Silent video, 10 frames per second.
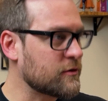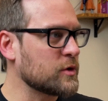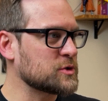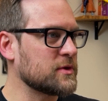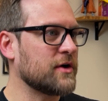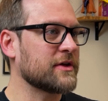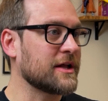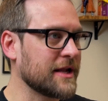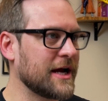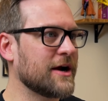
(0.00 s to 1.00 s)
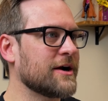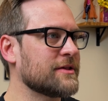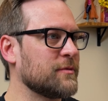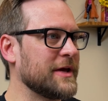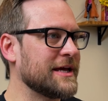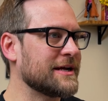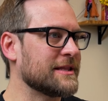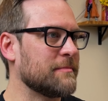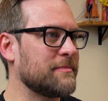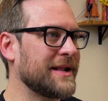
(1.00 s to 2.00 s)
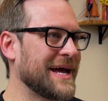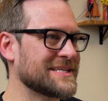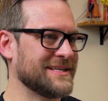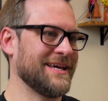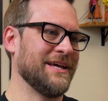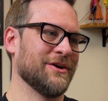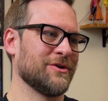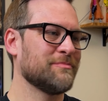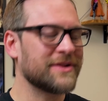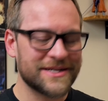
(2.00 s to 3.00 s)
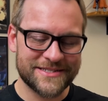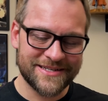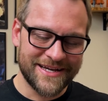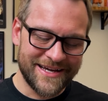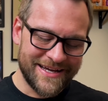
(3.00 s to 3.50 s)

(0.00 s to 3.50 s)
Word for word: Of course, with all the glare that we get on the plastic here, plus